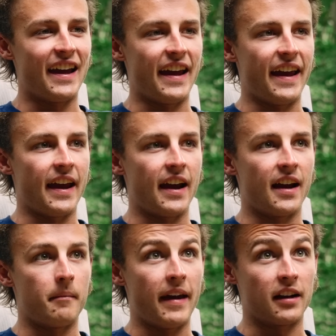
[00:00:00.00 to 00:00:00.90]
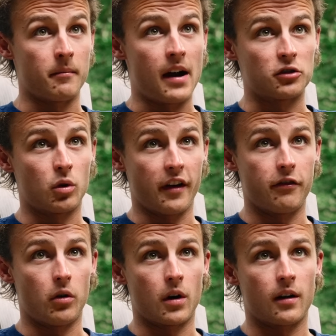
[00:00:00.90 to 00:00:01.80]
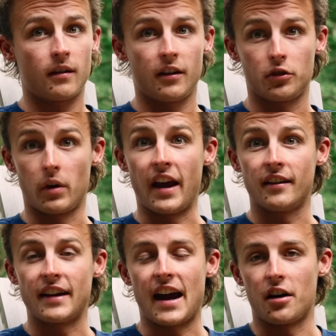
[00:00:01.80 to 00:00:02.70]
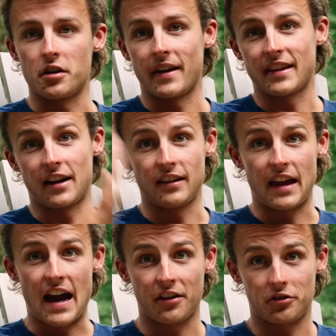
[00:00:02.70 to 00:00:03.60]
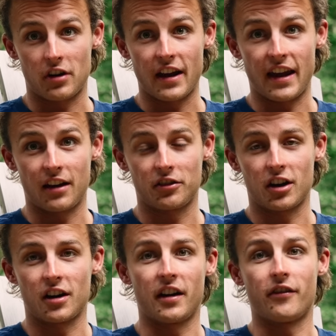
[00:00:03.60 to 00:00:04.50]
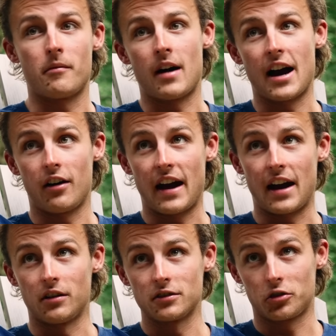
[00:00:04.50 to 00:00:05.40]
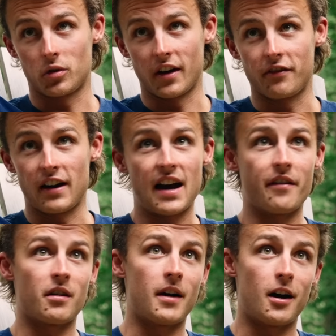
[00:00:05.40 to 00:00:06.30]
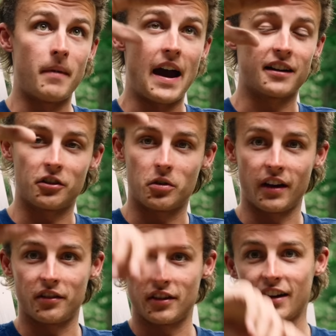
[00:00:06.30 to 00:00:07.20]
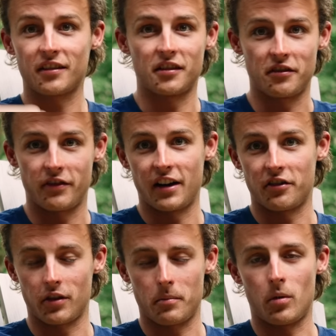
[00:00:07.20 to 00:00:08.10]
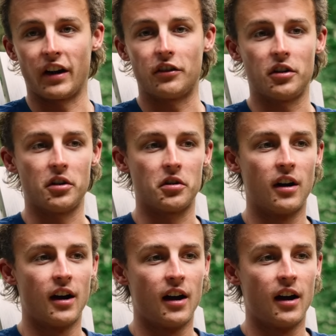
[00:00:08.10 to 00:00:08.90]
and make it to mile 24. So in town, you make that last right hand turn. You have a mile out to 25 and a mile back to 26 and then finish for the point two.